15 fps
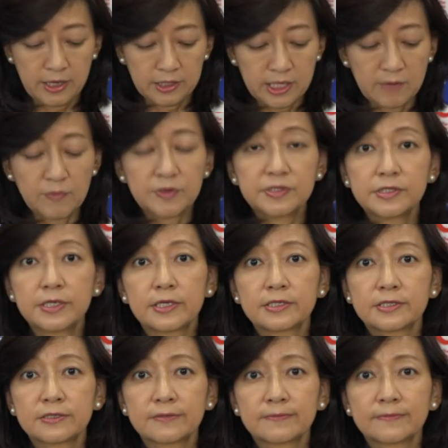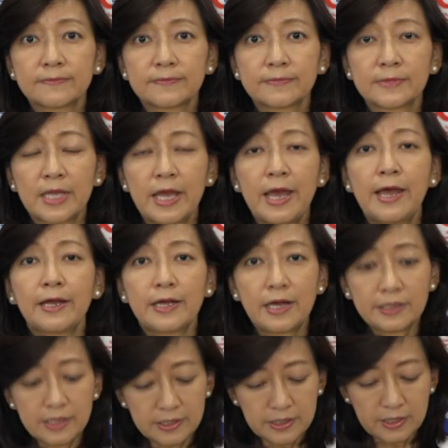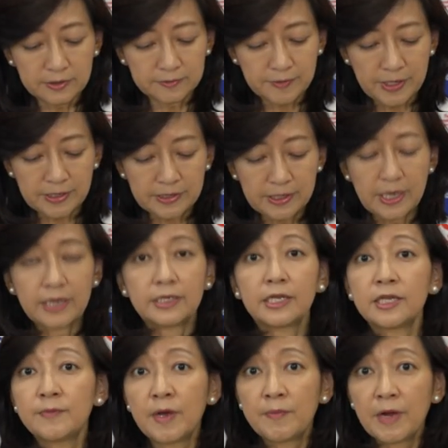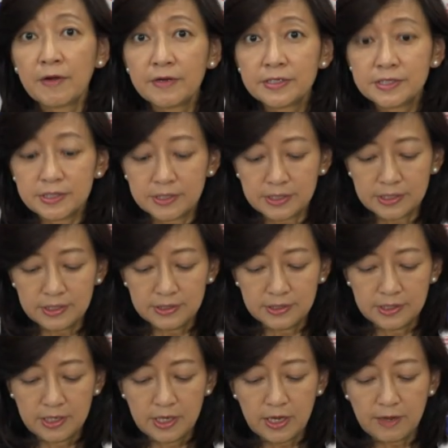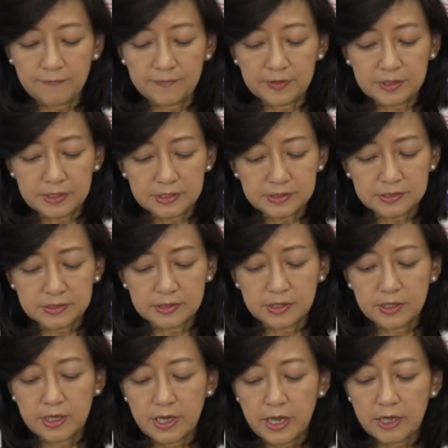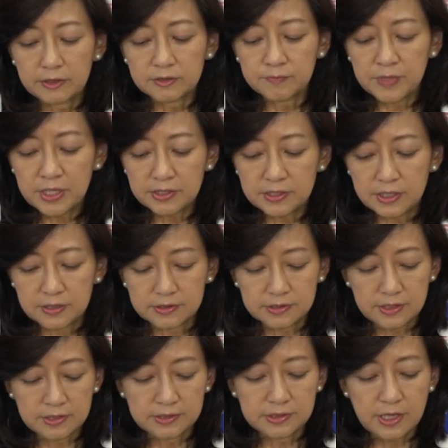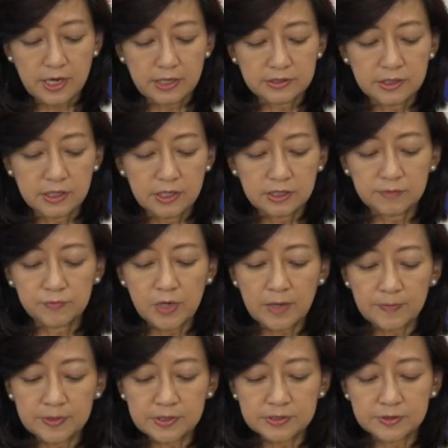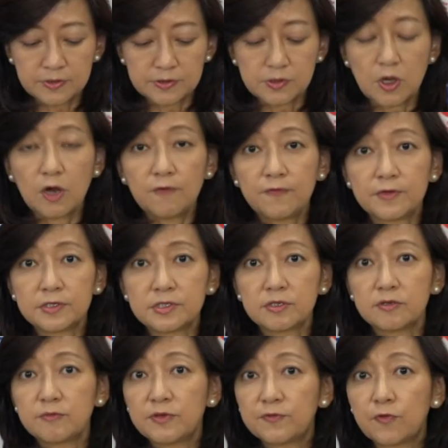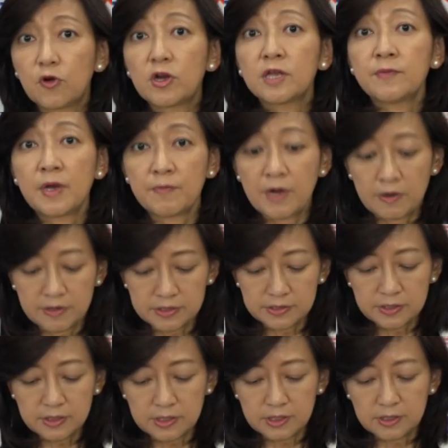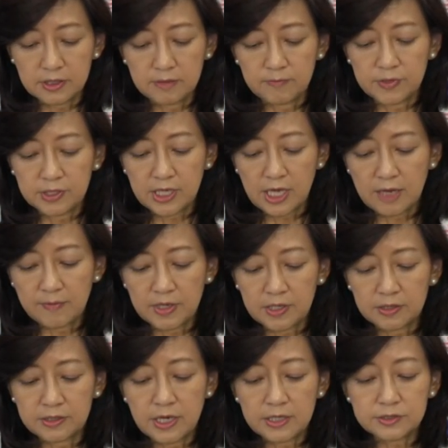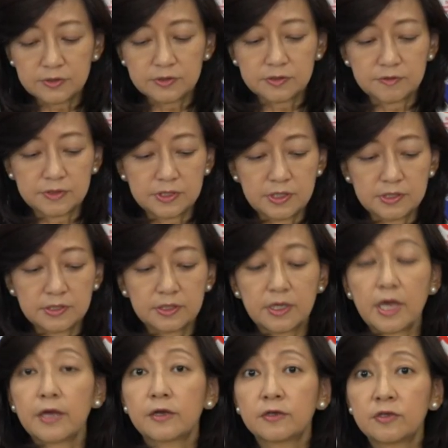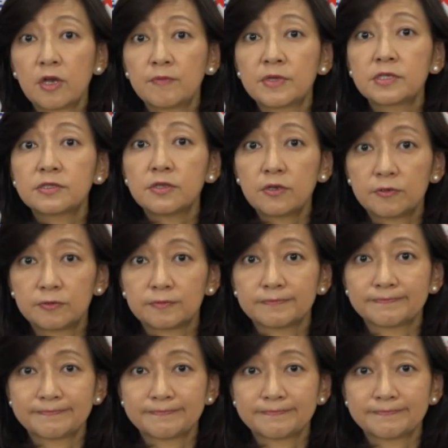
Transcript: Number six, Kakegakuen and Imabari City affiliates.Held meetings inside the Prime Minister's office before Imabari City became a National Strategic Economic Zone.